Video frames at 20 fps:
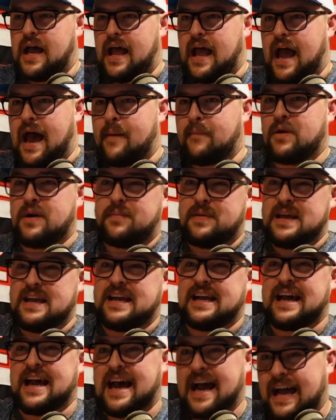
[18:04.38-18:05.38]
I'm going to be
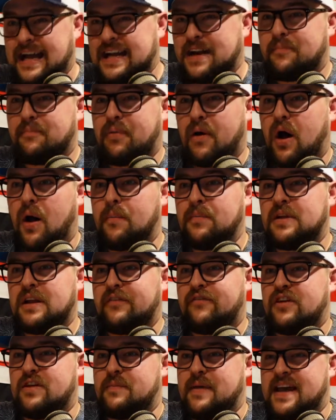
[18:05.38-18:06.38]
kind of bummed
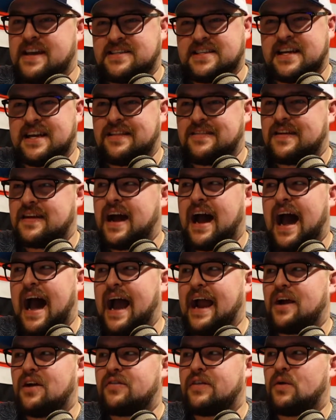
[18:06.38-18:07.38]
if he makes anything
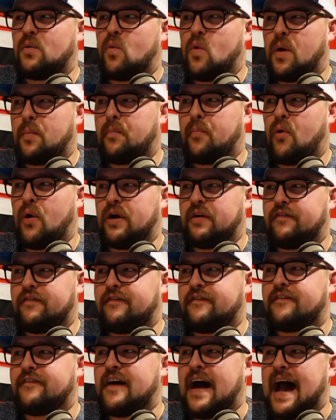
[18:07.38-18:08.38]
higher than
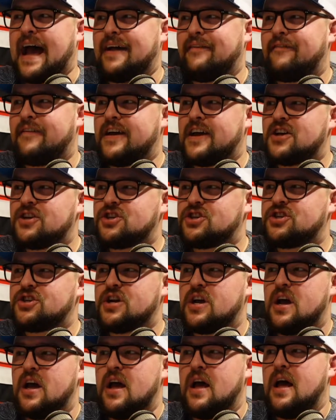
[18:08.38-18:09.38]
1.5-ish.
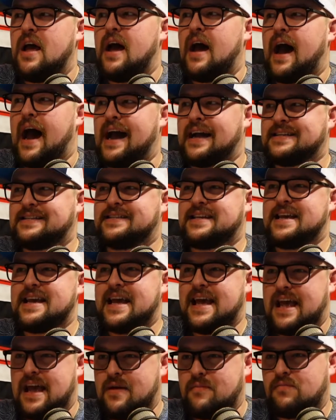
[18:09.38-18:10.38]
I see
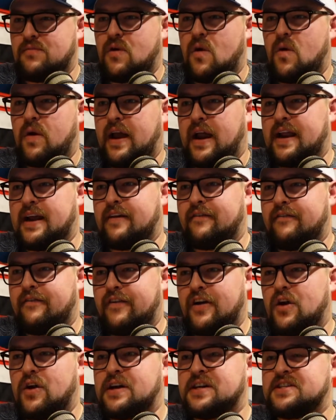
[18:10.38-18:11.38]
him, though, getting a
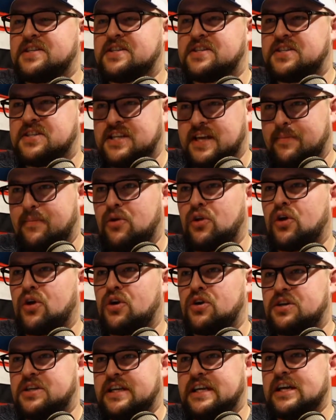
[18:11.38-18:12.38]
very
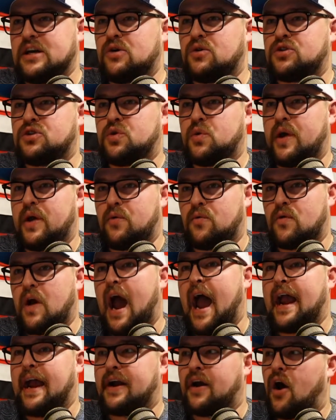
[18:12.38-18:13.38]
similar deal to a
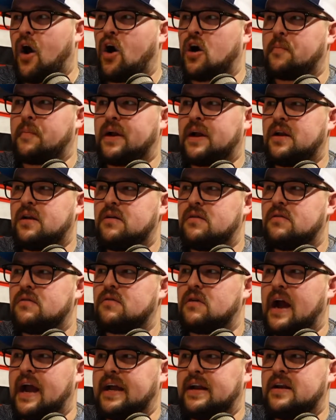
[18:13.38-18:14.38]
Ryan Hartman,
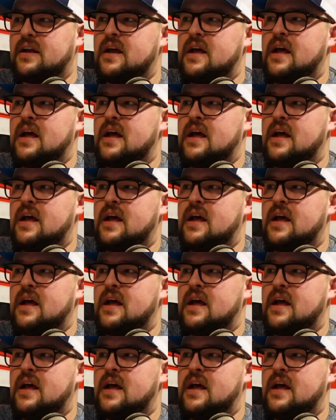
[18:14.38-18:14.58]
right?